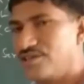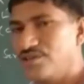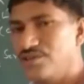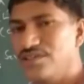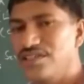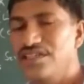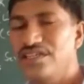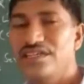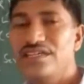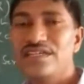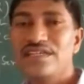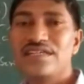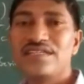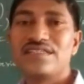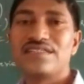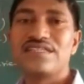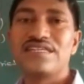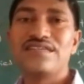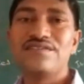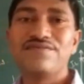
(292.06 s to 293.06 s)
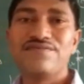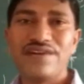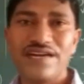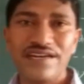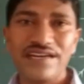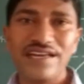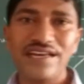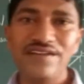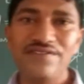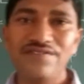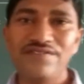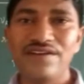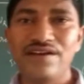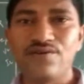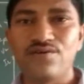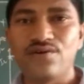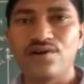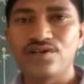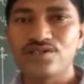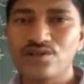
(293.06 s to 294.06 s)
circuit. Then finally we
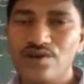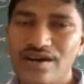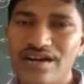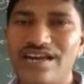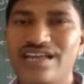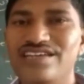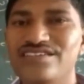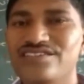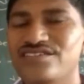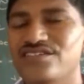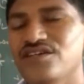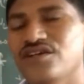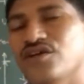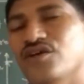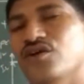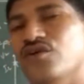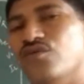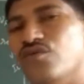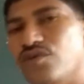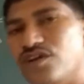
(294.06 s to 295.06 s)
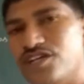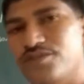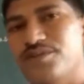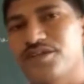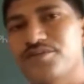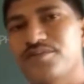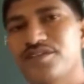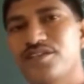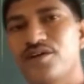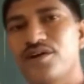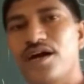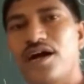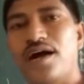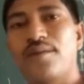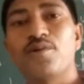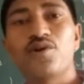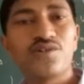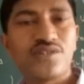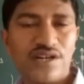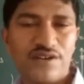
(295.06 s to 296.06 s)
will want to analyze what might be the
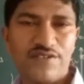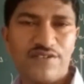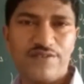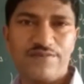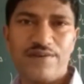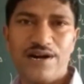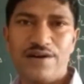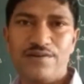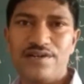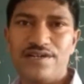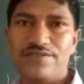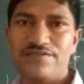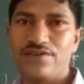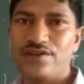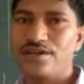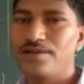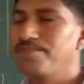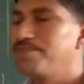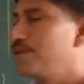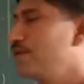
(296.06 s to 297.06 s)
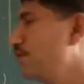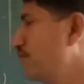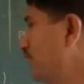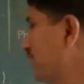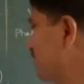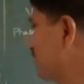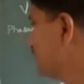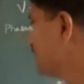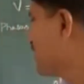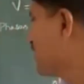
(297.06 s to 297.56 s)
amount of a power for a pure